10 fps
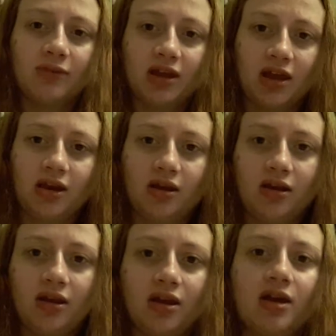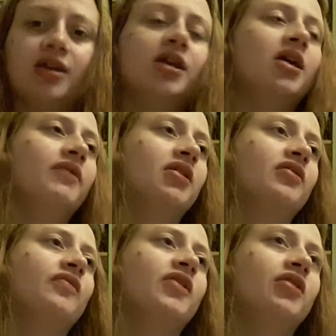him again and he having
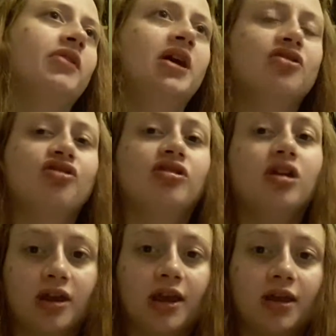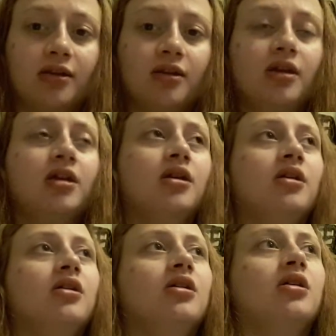a severe reaction again
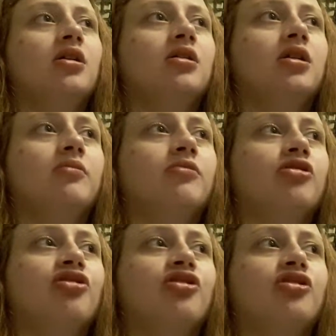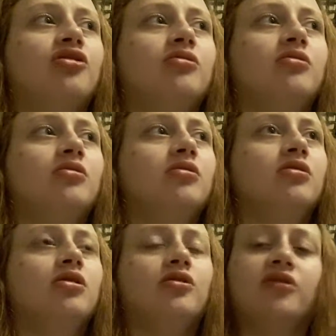and him just
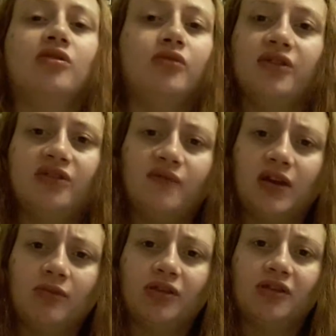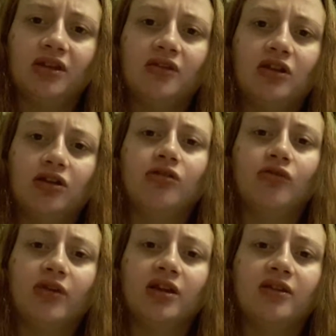losing all this development that he's learned
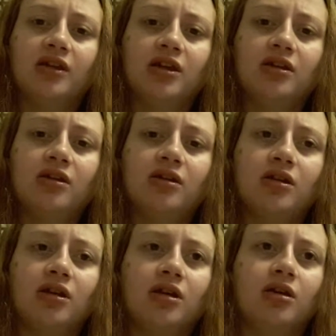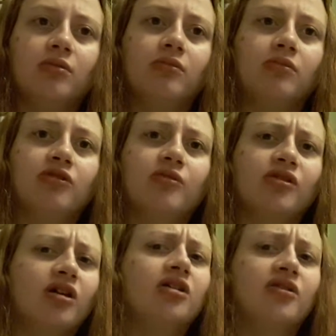already. It's
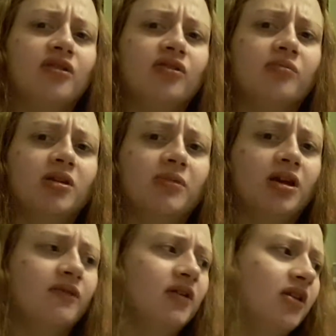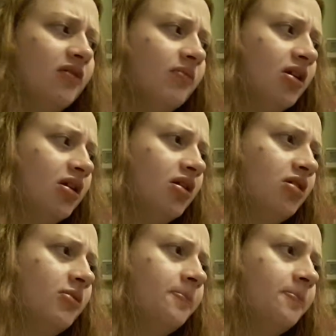one of the hardest decisions me and Matt have had to make.